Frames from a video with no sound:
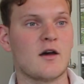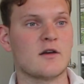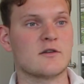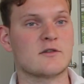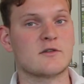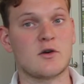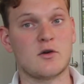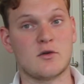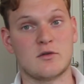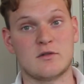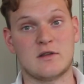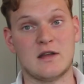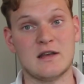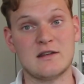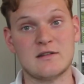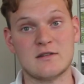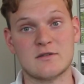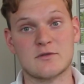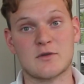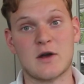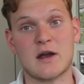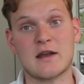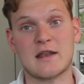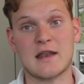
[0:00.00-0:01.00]
So
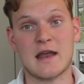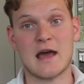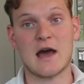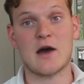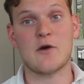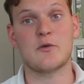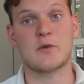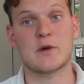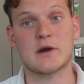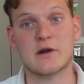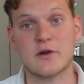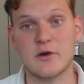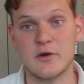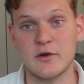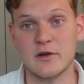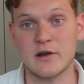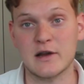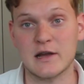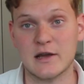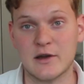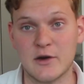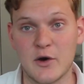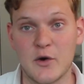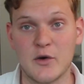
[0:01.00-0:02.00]
this right now, we're
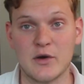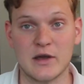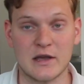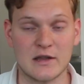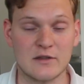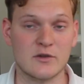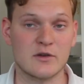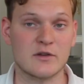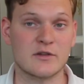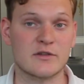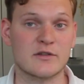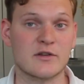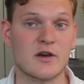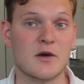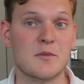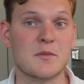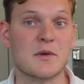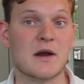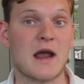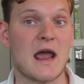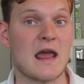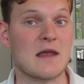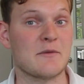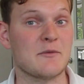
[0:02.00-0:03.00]
currently going into the
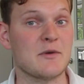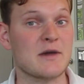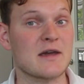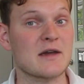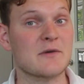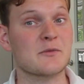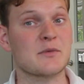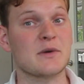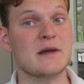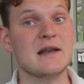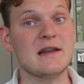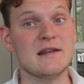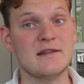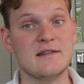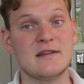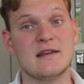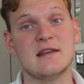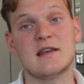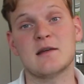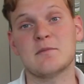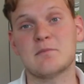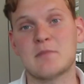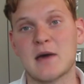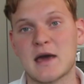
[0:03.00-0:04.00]
summer, and we can really
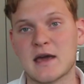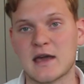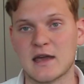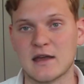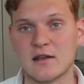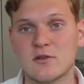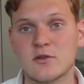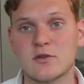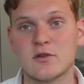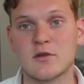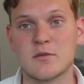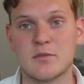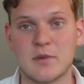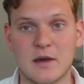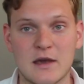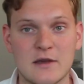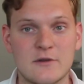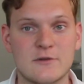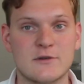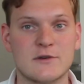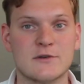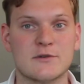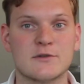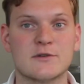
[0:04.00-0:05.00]
see that back into the
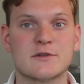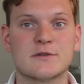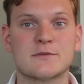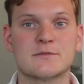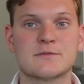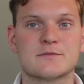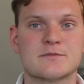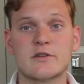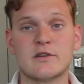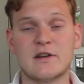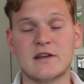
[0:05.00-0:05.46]
page views.